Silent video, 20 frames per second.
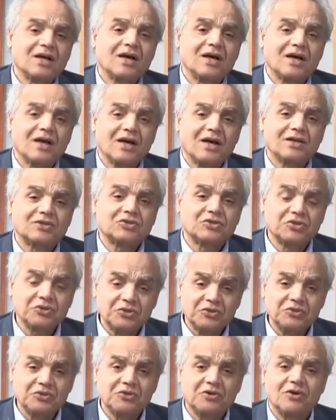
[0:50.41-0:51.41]
uh,
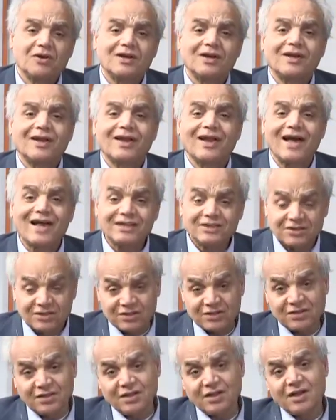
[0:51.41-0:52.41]
to
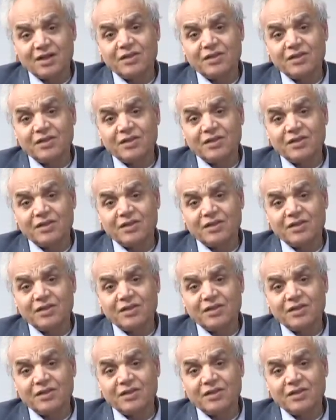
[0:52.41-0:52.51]
lighten